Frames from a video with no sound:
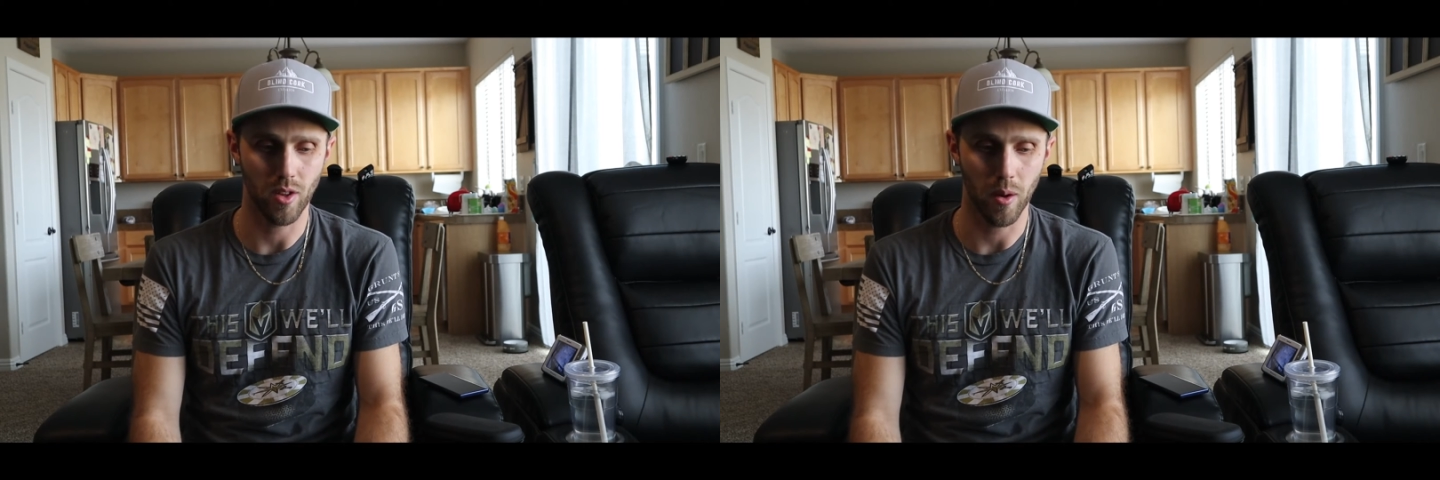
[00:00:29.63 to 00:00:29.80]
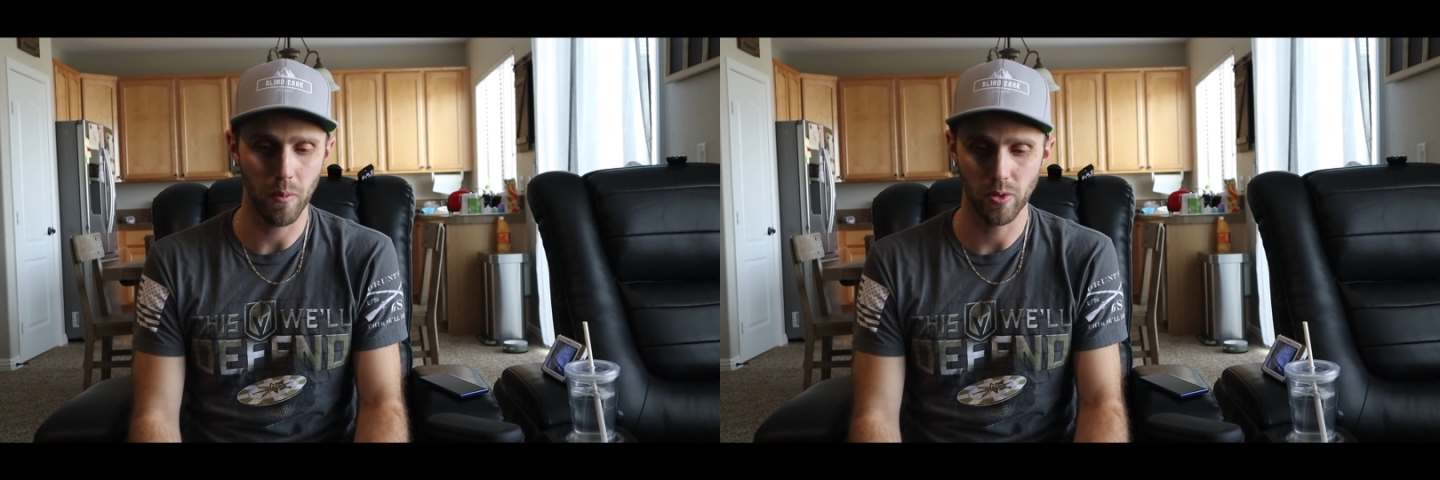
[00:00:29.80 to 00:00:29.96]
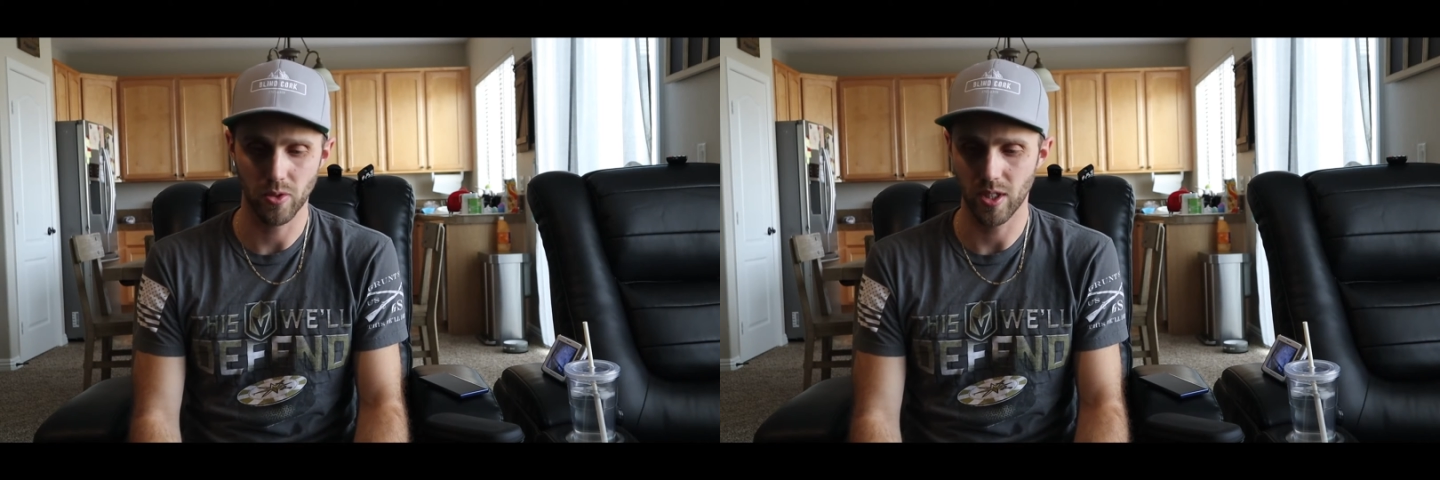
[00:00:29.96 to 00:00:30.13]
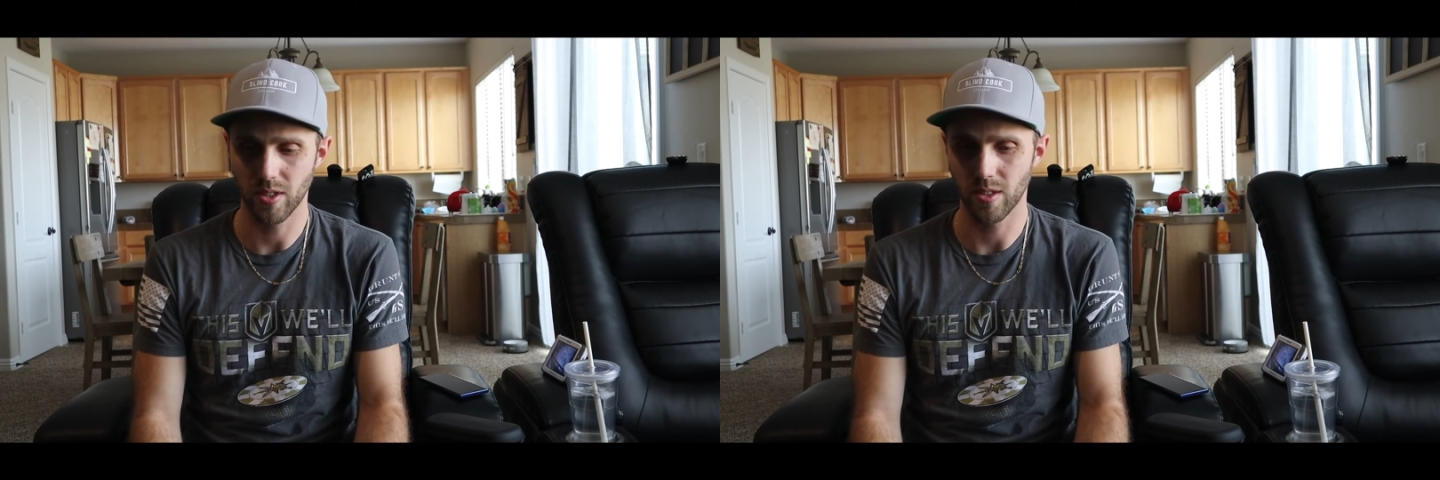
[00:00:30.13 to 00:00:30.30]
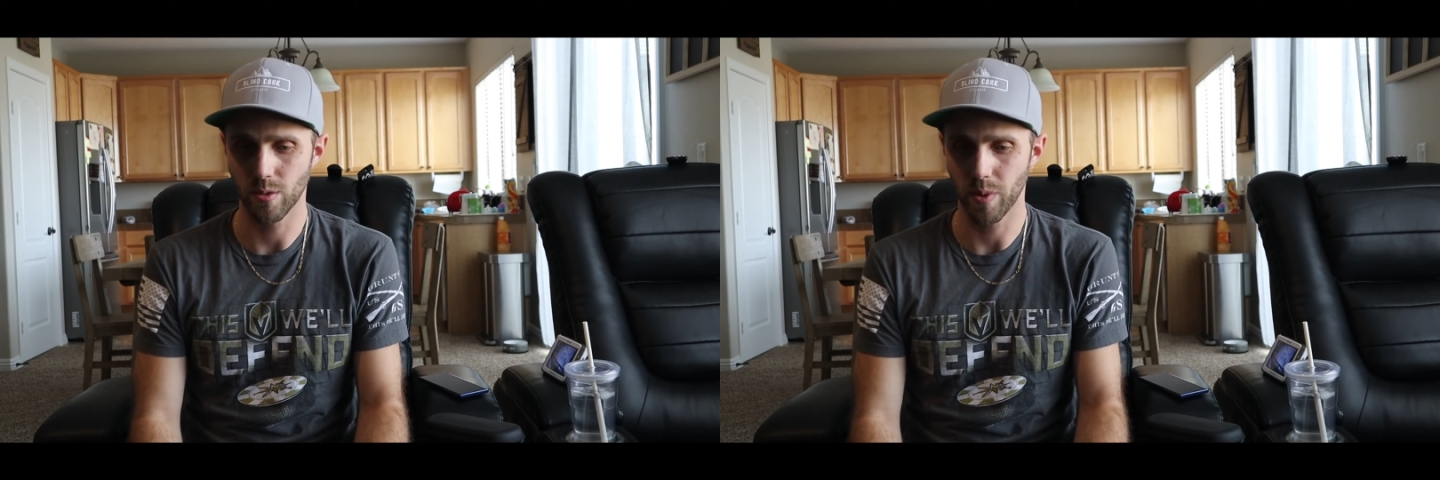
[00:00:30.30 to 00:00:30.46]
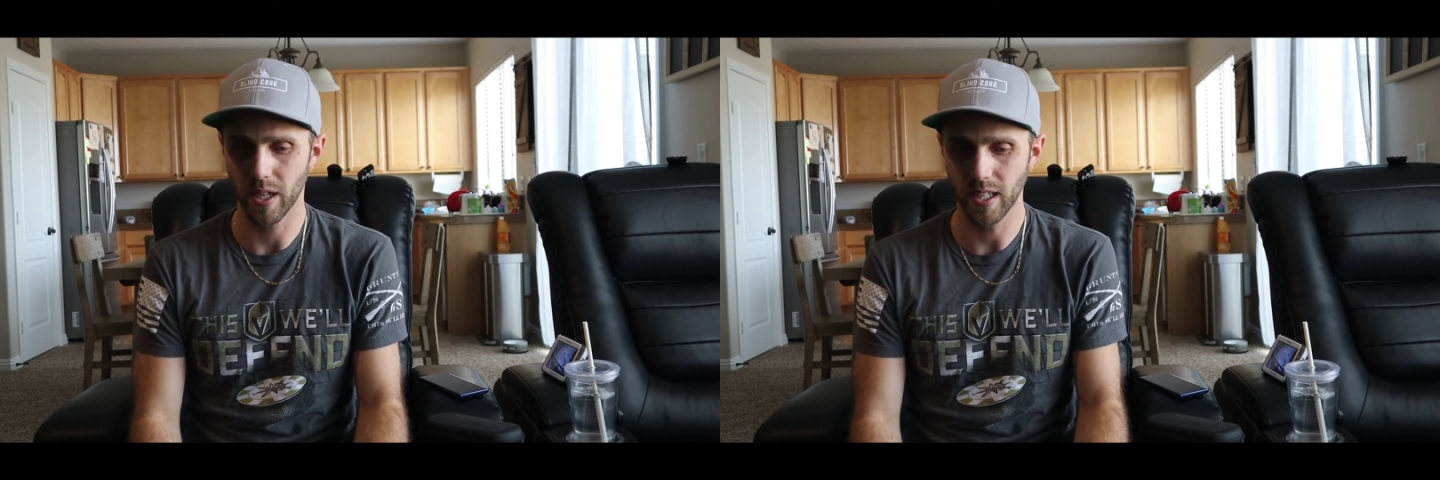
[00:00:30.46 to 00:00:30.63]
almost just
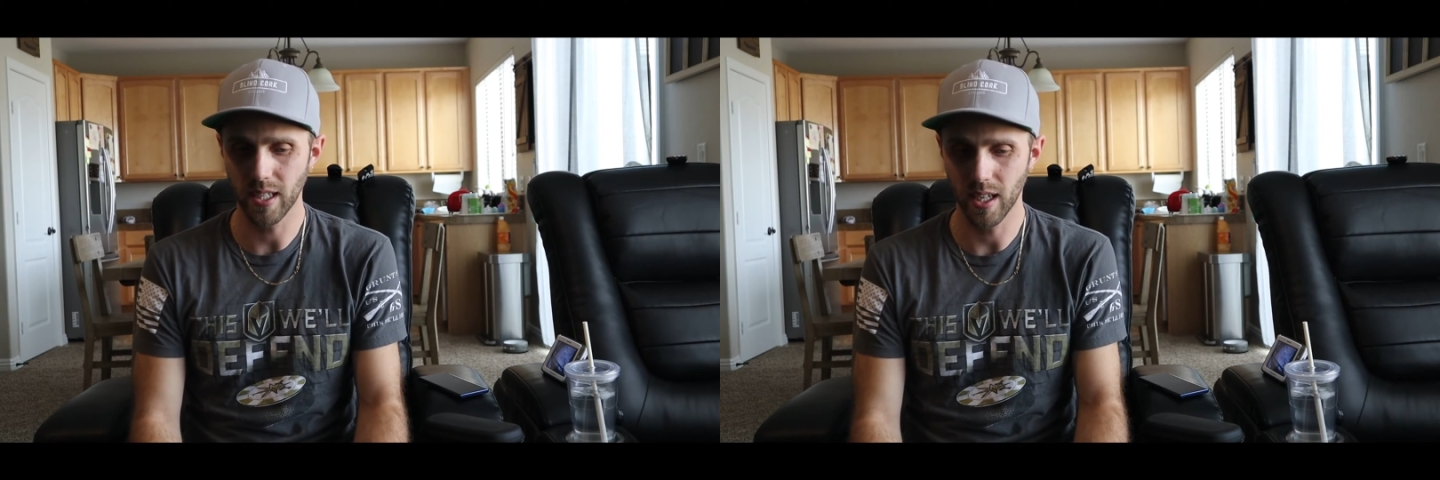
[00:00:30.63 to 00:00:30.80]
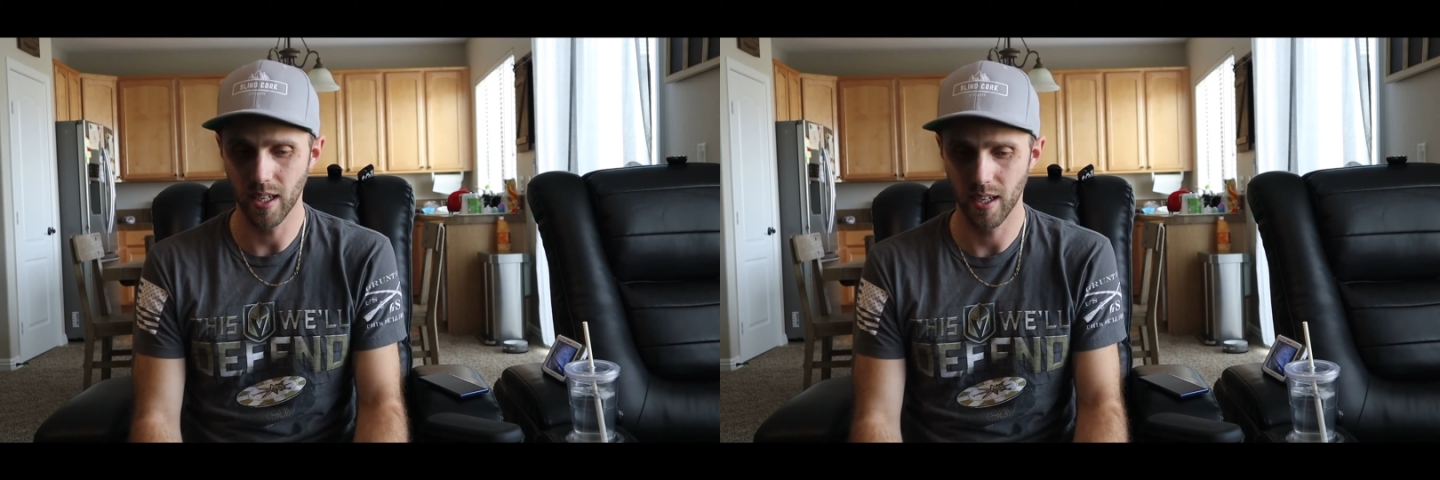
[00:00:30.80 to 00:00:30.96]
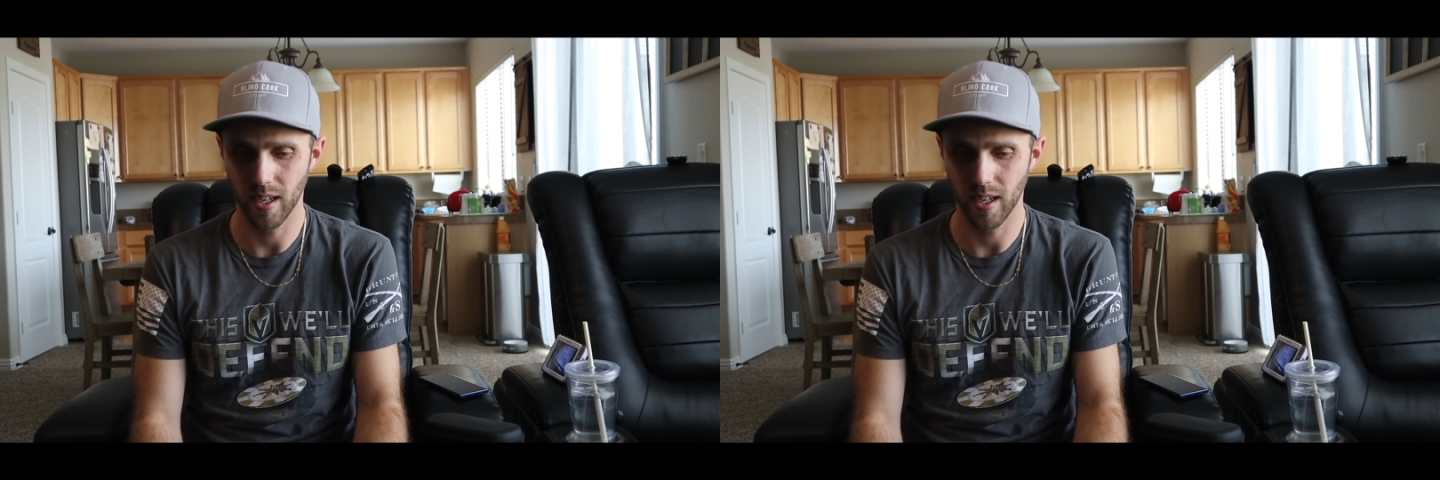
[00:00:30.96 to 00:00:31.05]
as big,